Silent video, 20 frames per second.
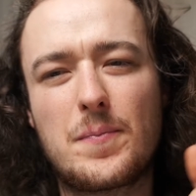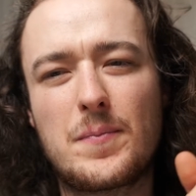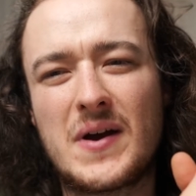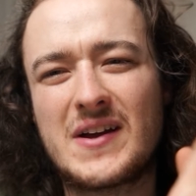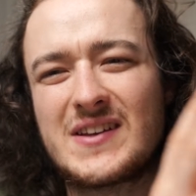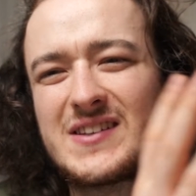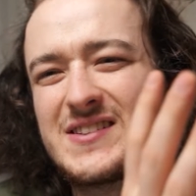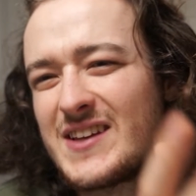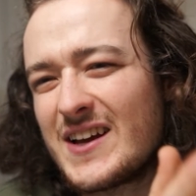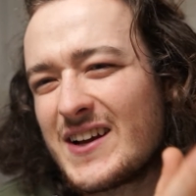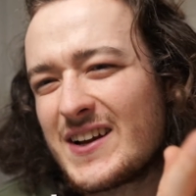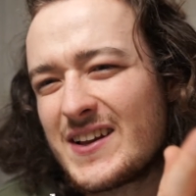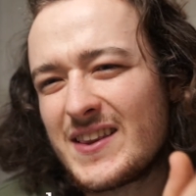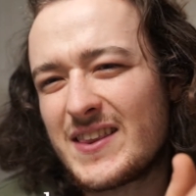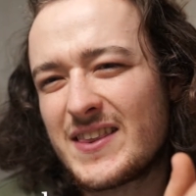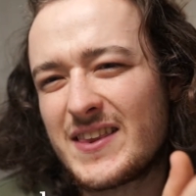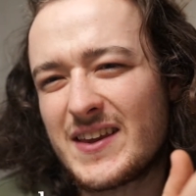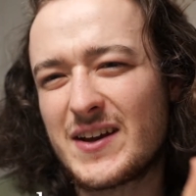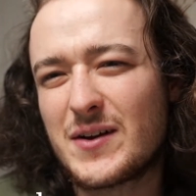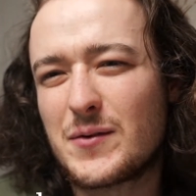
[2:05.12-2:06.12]
My second
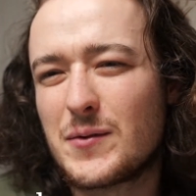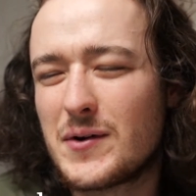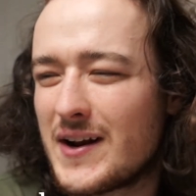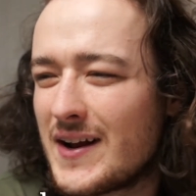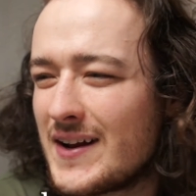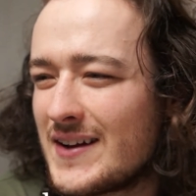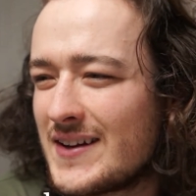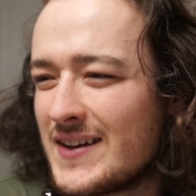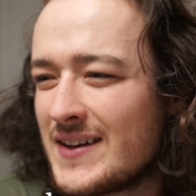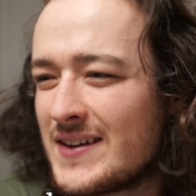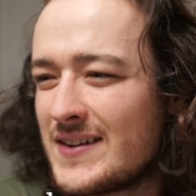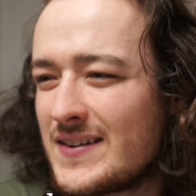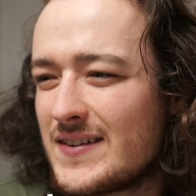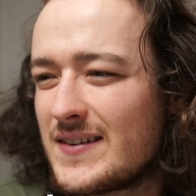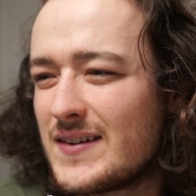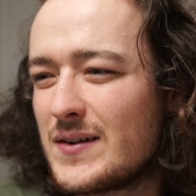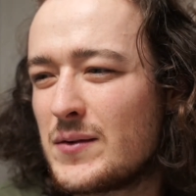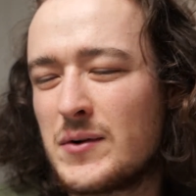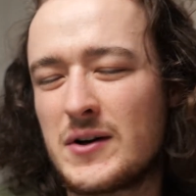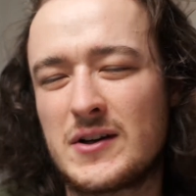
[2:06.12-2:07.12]
thing what I did
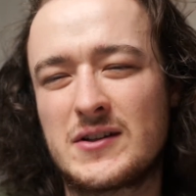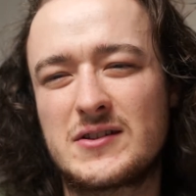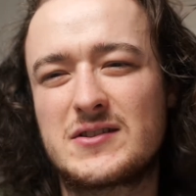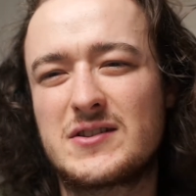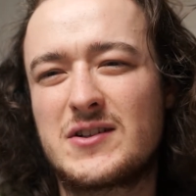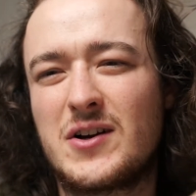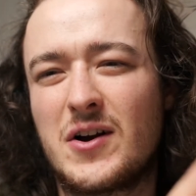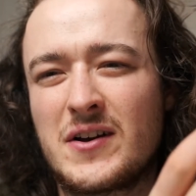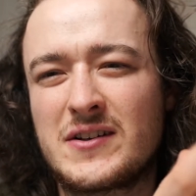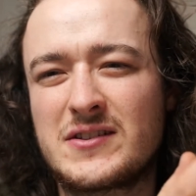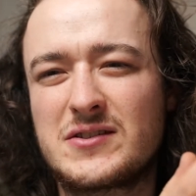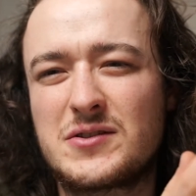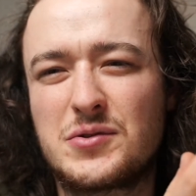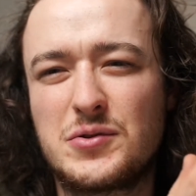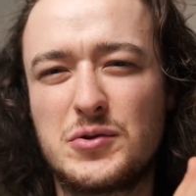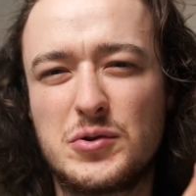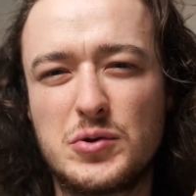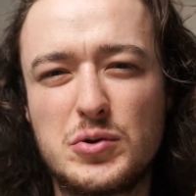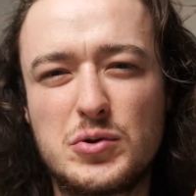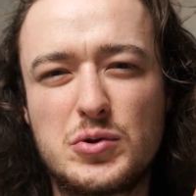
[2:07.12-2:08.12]
was going to
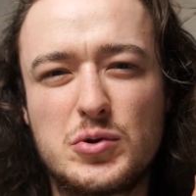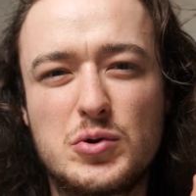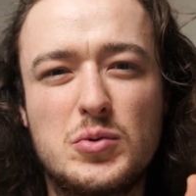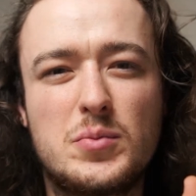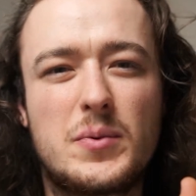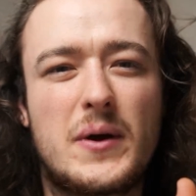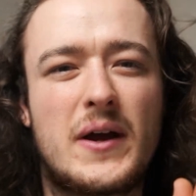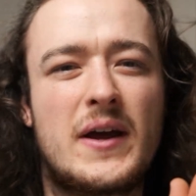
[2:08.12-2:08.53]
YouTube